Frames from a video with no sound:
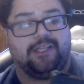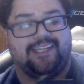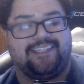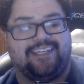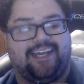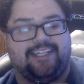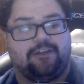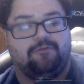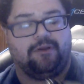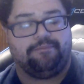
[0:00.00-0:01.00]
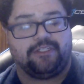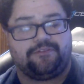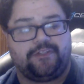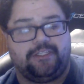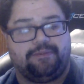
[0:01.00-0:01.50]
I think I had like one
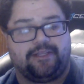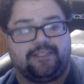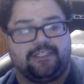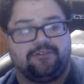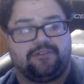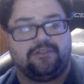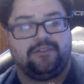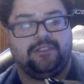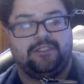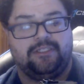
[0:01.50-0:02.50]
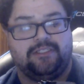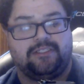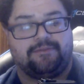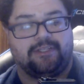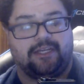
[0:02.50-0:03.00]
misfeed, but I think it was
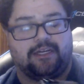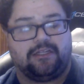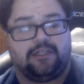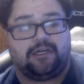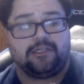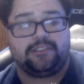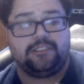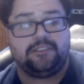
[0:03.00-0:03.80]
something got clogged.